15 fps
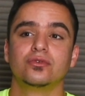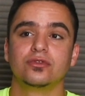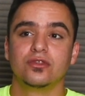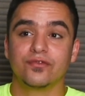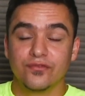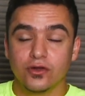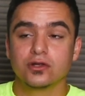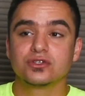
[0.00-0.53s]
the
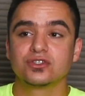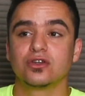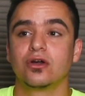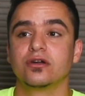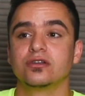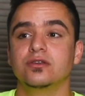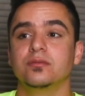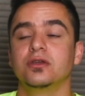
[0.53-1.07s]
first
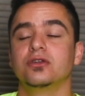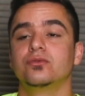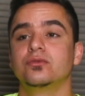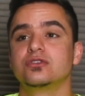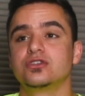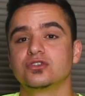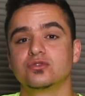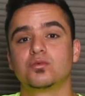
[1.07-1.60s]
argument,
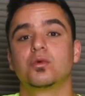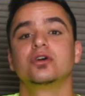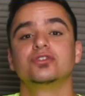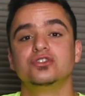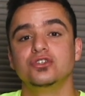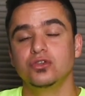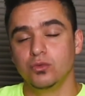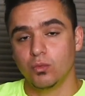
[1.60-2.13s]
which is what
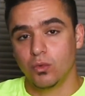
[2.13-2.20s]
do you